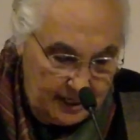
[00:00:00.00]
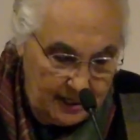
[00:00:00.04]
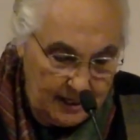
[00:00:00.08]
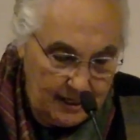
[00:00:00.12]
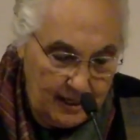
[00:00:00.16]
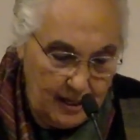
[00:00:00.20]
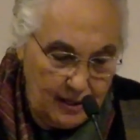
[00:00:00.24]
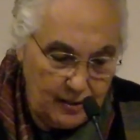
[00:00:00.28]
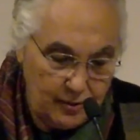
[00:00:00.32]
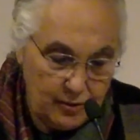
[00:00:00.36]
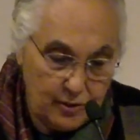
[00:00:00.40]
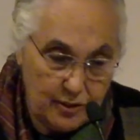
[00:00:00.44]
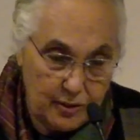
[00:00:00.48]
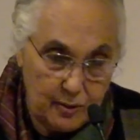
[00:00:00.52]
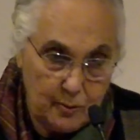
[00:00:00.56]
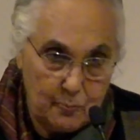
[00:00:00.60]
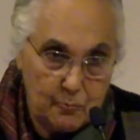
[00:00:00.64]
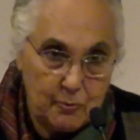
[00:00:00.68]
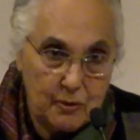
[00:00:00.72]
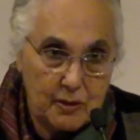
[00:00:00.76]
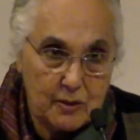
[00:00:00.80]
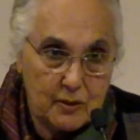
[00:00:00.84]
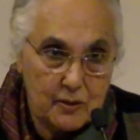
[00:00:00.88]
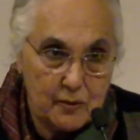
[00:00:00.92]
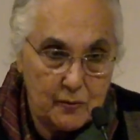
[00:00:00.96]
against
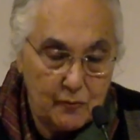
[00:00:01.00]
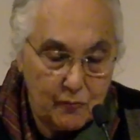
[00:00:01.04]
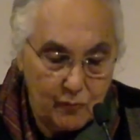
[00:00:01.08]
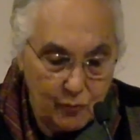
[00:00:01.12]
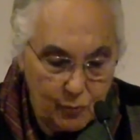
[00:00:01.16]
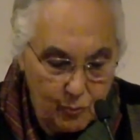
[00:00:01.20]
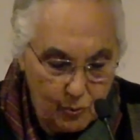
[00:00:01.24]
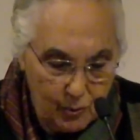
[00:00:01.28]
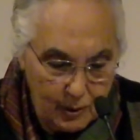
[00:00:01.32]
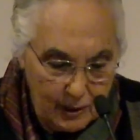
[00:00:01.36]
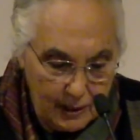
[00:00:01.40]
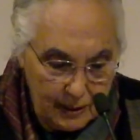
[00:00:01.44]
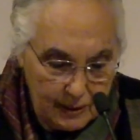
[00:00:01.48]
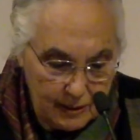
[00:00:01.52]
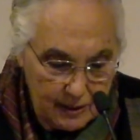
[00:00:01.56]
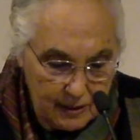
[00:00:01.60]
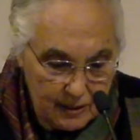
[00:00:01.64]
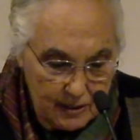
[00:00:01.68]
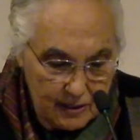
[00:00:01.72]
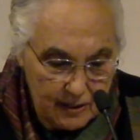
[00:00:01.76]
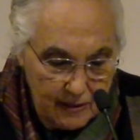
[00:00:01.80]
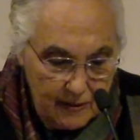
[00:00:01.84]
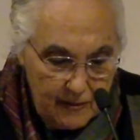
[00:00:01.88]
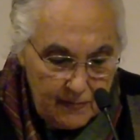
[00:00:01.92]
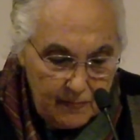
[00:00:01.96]
oppressive
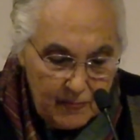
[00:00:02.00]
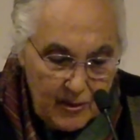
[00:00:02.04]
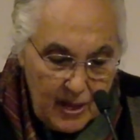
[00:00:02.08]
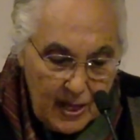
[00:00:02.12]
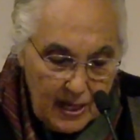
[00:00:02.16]
rulers.